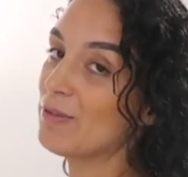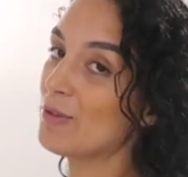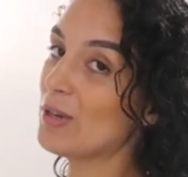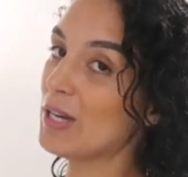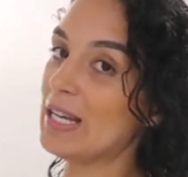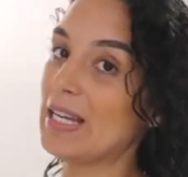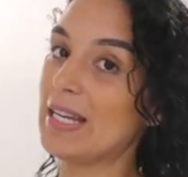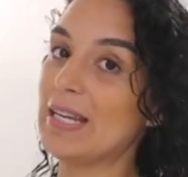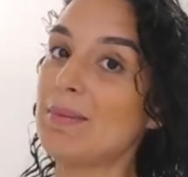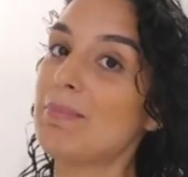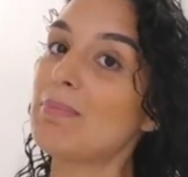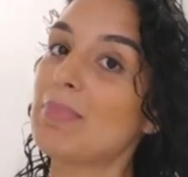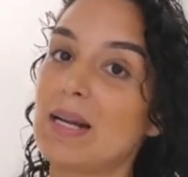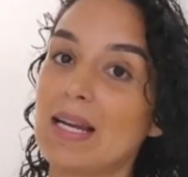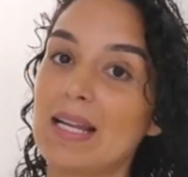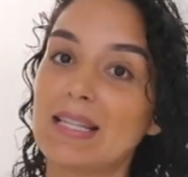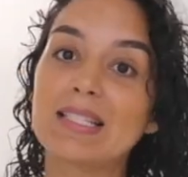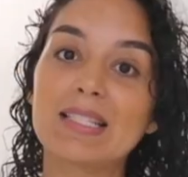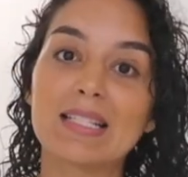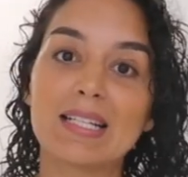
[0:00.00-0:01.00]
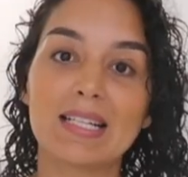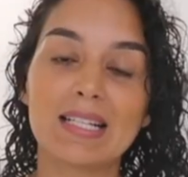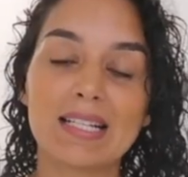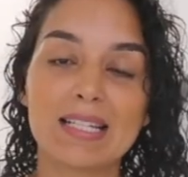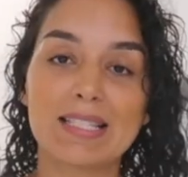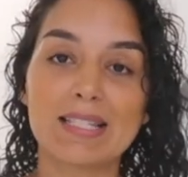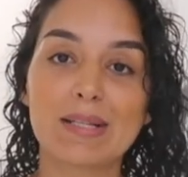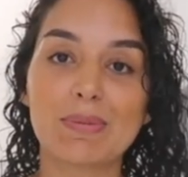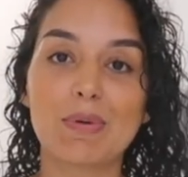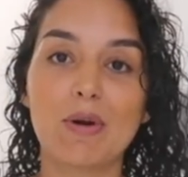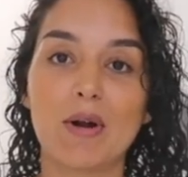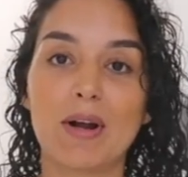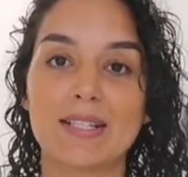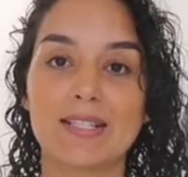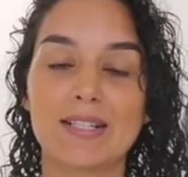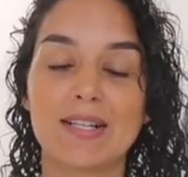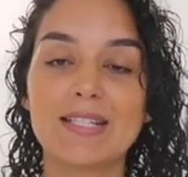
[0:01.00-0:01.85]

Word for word: really pleasantly surprised.